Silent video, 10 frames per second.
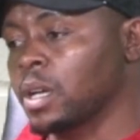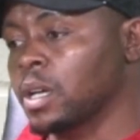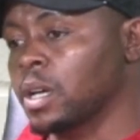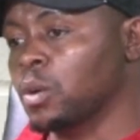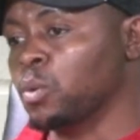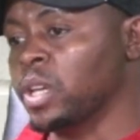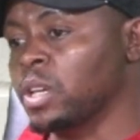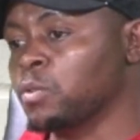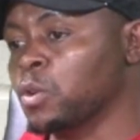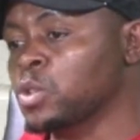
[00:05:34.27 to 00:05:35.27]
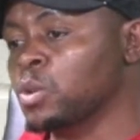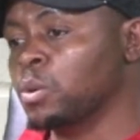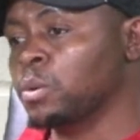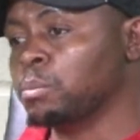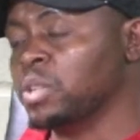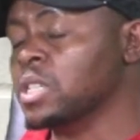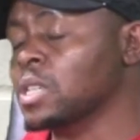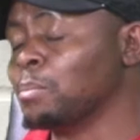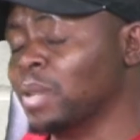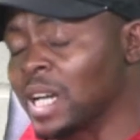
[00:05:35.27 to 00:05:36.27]
we have also been
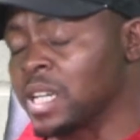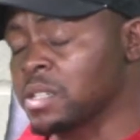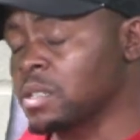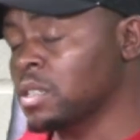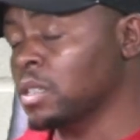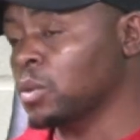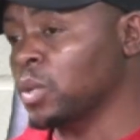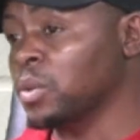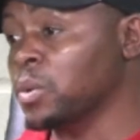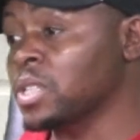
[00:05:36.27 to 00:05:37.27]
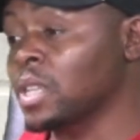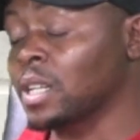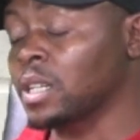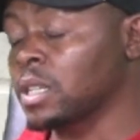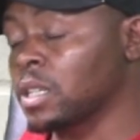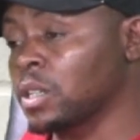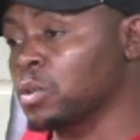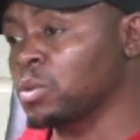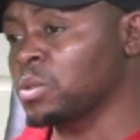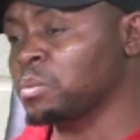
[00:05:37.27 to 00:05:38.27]
surprised when we started the
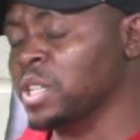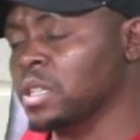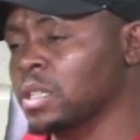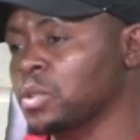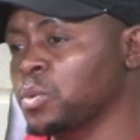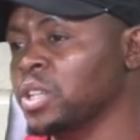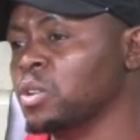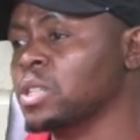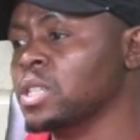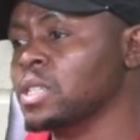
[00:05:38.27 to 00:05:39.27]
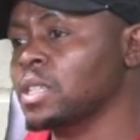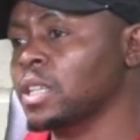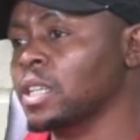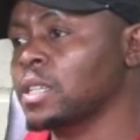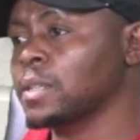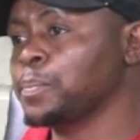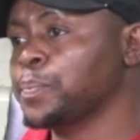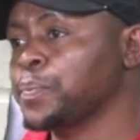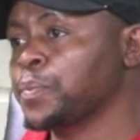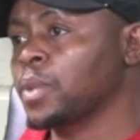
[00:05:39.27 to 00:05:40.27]
recruitment that we noticed that
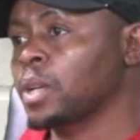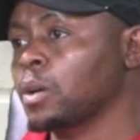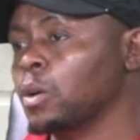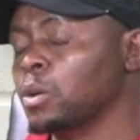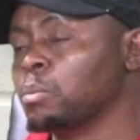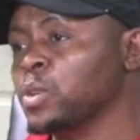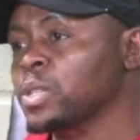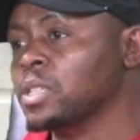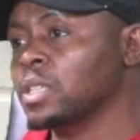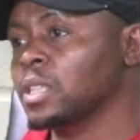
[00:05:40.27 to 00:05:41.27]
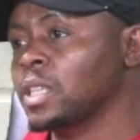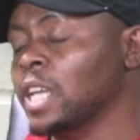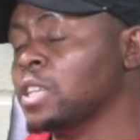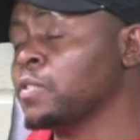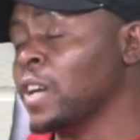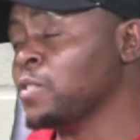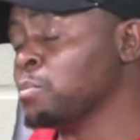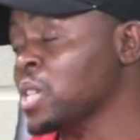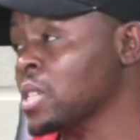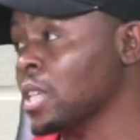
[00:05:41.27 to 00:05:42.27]
almost
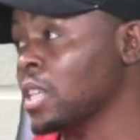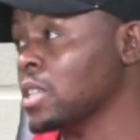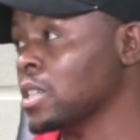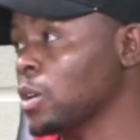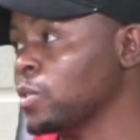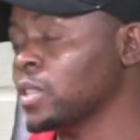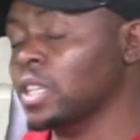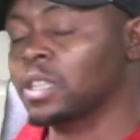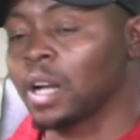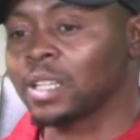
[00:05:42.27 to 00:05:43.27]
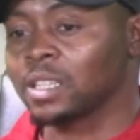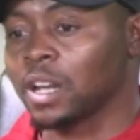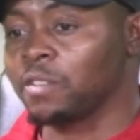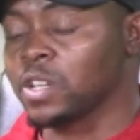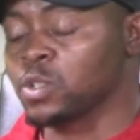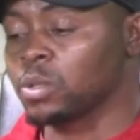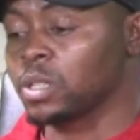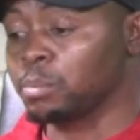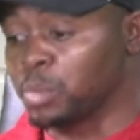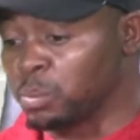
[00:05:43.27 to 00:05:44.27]
95% of the truck drivers or the
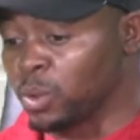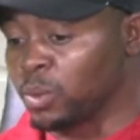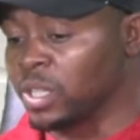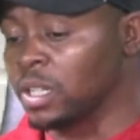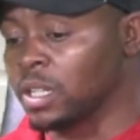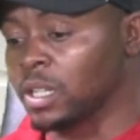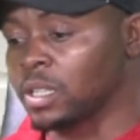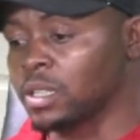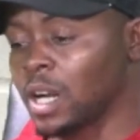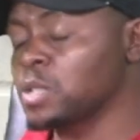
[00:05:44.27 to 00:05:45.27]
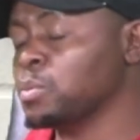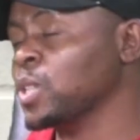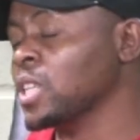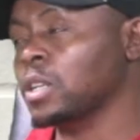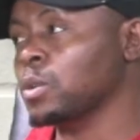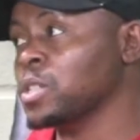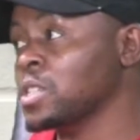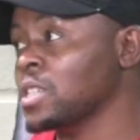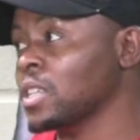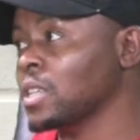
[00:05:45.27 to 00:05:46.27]
people within the transport and
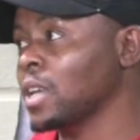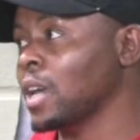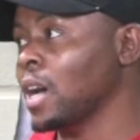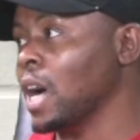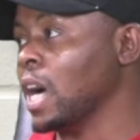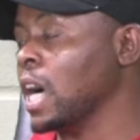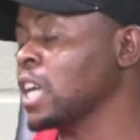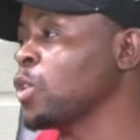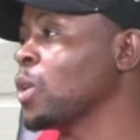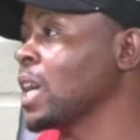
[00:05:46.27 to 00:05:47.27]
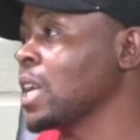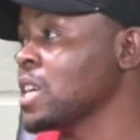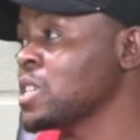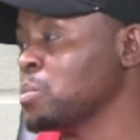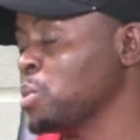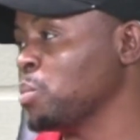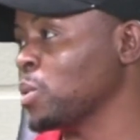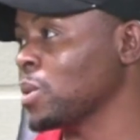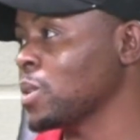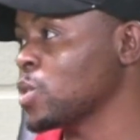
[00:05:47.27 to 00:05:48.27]
logistics are unorganized
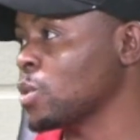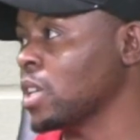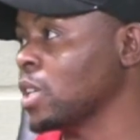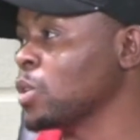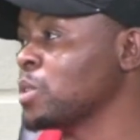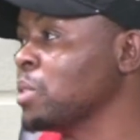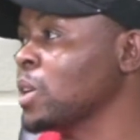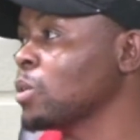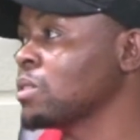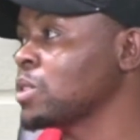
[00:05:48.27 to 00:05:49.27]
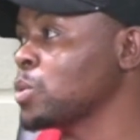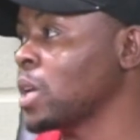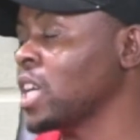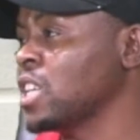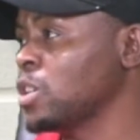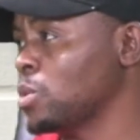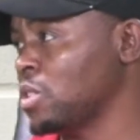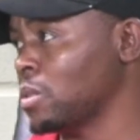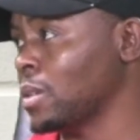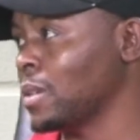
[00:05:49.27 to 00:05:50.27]
people. So they don't belong to any
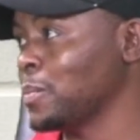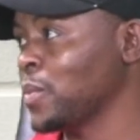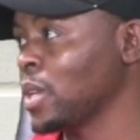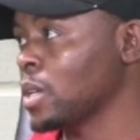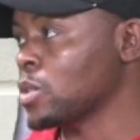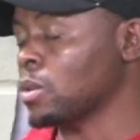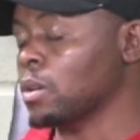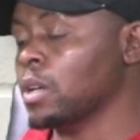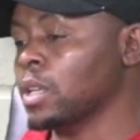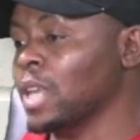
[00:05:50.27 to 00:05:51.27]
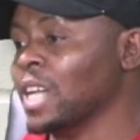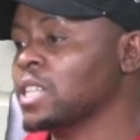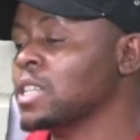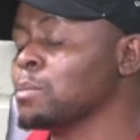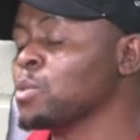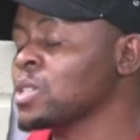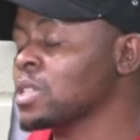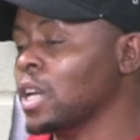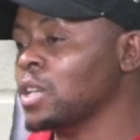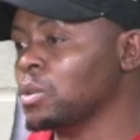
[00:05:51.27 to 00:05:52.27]
union. So that
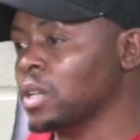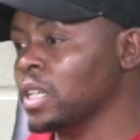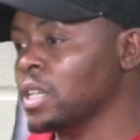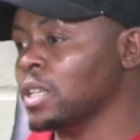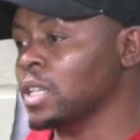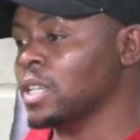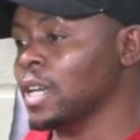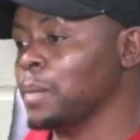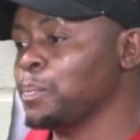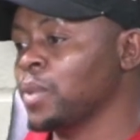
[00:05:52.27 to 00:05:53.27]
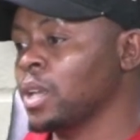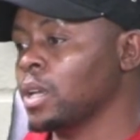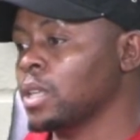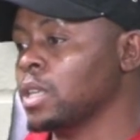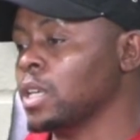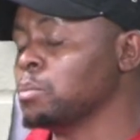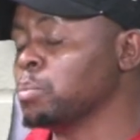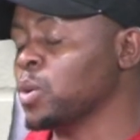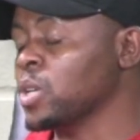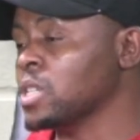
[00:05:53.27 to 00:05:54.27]
demonstrates already that the
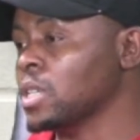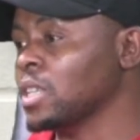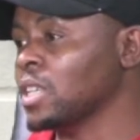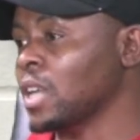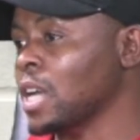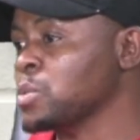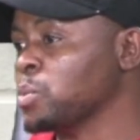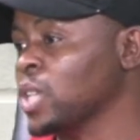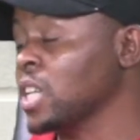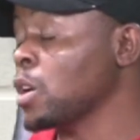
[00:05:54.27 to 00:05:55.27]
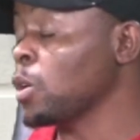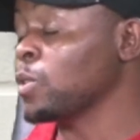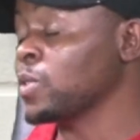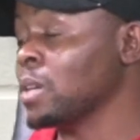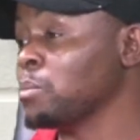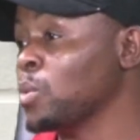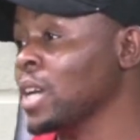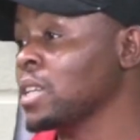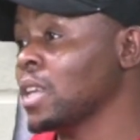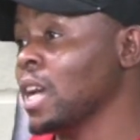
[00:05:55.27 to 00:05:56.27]
employees in the transport, and all of them, what
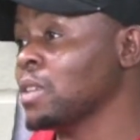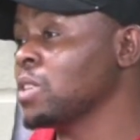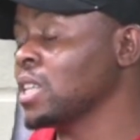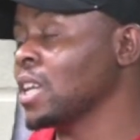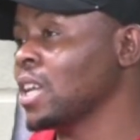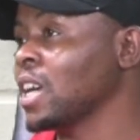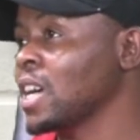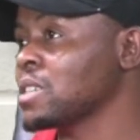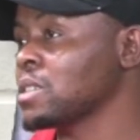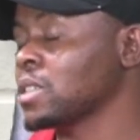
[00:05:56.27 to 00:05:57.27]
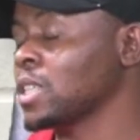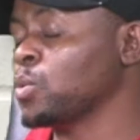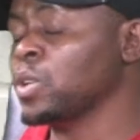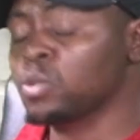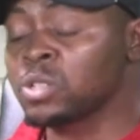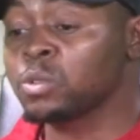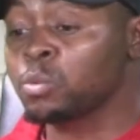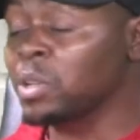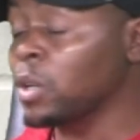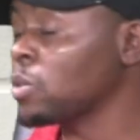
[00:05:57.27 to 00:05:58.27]
they are even telling us is that we used to
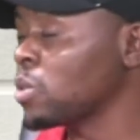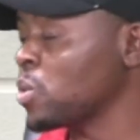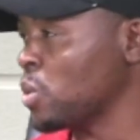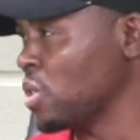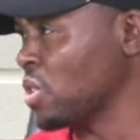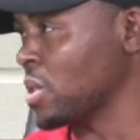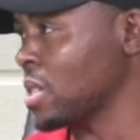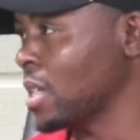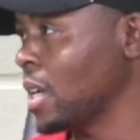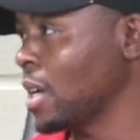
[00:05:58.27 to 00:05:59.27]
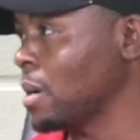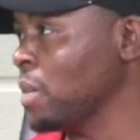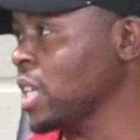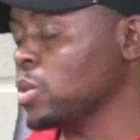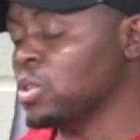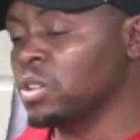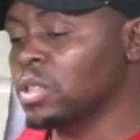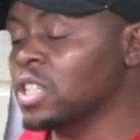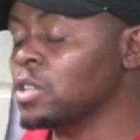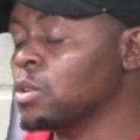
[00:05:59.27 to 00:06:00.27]
belong to unions, but union
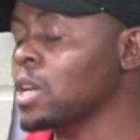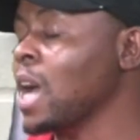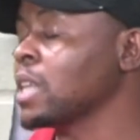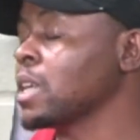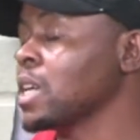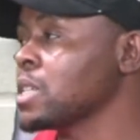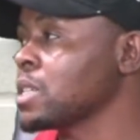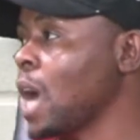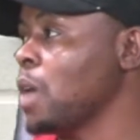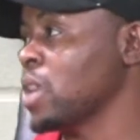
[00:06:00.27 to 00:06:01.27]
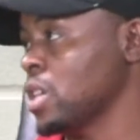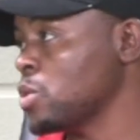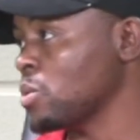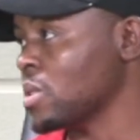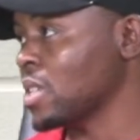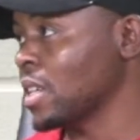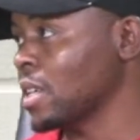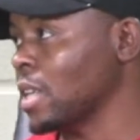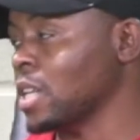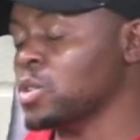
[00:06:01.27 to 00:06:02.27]
did not address our issues.
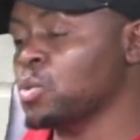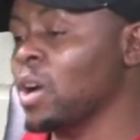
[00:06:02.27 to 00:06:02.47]
That is why